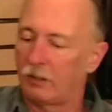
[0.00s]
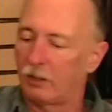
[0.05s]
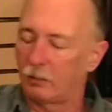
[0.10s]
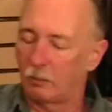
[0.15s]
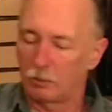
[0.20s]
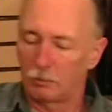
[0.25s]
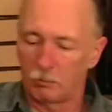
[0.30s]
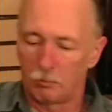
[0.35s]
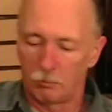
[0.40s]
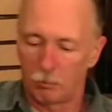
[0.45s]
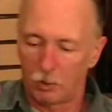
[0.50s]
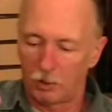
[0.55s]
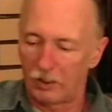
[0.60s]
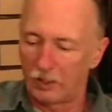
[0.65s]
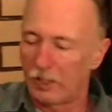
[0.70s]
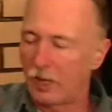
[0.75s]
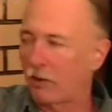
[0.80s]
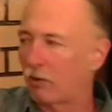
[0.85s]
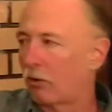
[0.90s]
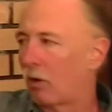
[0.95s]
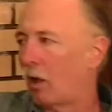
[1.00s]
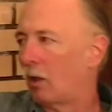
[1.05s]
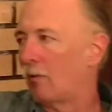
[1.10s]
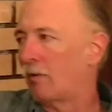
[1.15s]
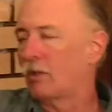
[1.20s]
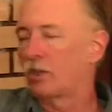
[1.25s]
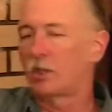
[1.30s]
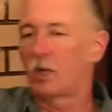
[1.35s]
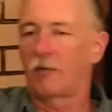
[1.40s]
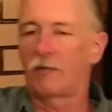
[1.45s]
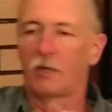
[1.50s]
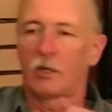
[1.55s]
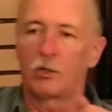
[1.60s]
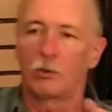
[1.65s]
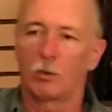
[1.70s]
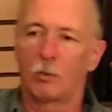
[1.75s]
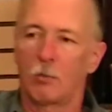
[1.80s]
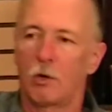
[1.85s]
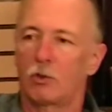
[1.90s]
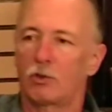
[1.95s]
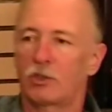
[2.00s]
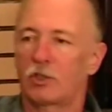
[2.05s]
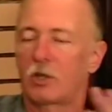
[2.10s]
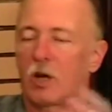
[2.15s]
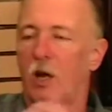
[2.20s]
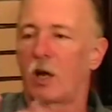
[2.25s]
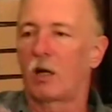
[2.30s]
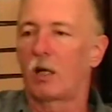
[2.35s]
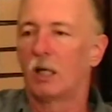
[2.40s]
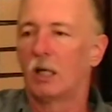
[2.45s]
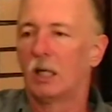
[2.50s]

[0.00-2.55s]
I was putting together all of the stuff to do remote start.